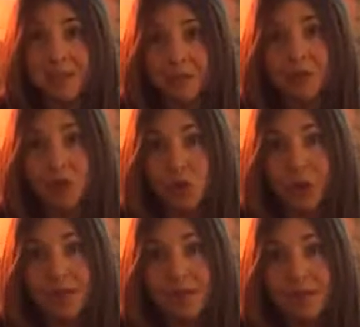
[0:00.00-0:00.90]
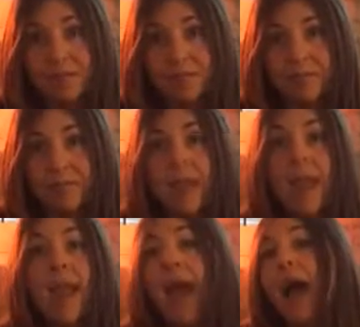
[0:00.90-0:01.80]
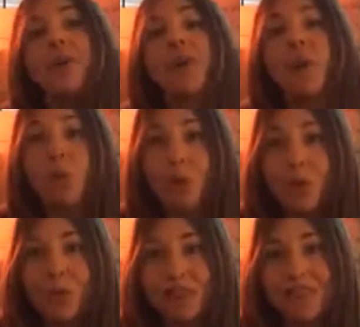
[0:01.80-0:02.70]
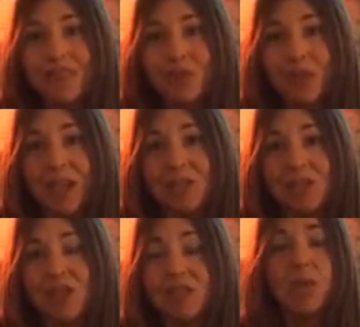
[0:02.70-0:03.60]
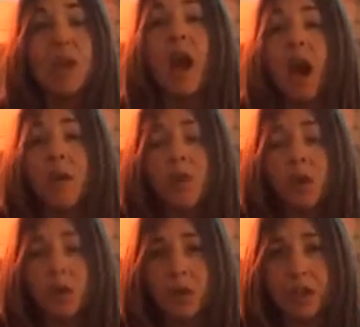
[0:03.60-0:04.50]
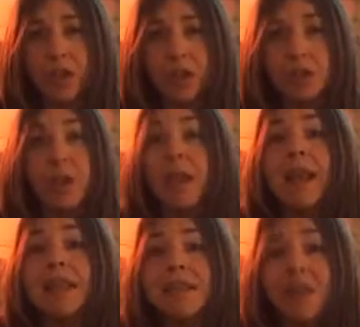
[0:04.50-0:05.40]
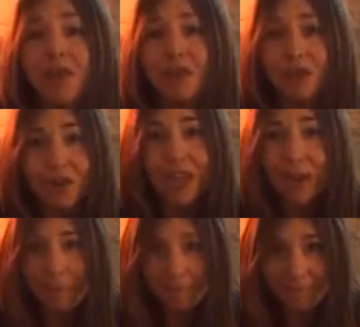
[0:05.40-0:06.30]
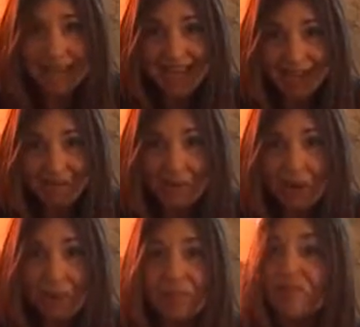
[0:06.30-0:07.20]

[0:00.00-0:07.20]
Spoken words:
a different choice. How can I work with this situation so that I'm not holding on to it and it's not hurting me anymore?